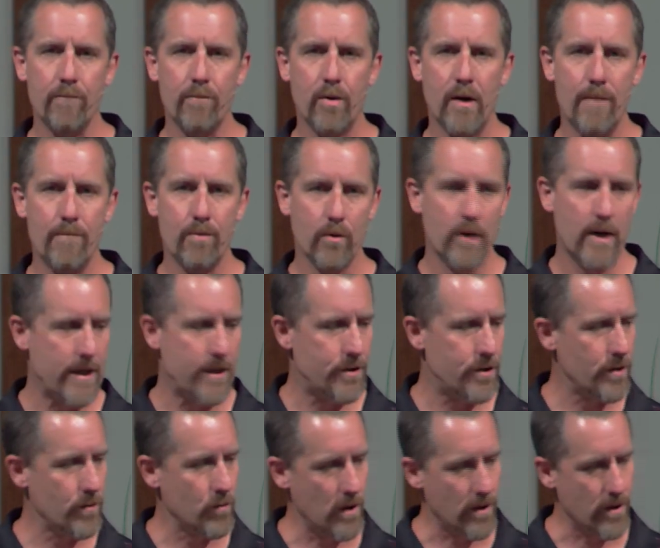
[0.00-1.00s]

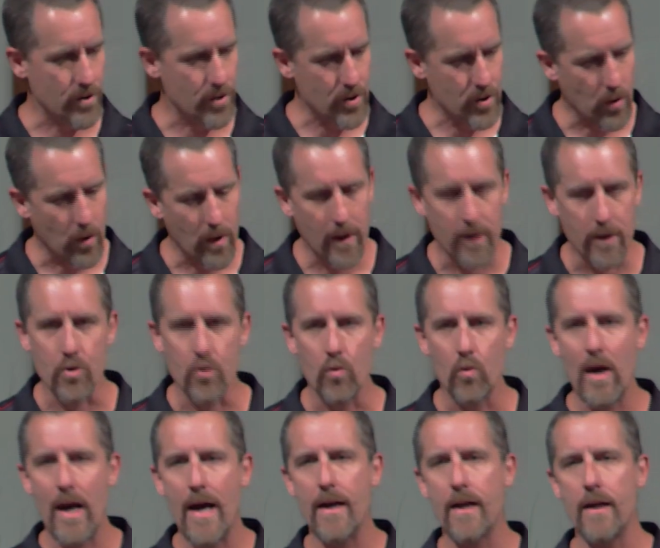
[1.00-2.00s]
preparation where the soil is
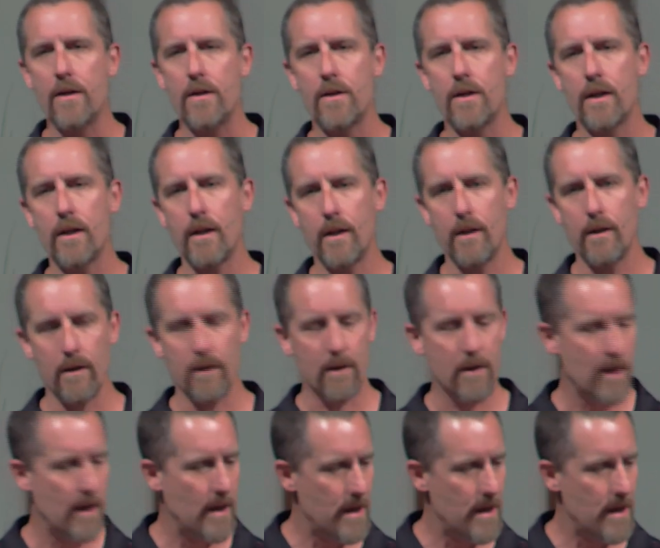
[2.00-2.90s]
ready to hear.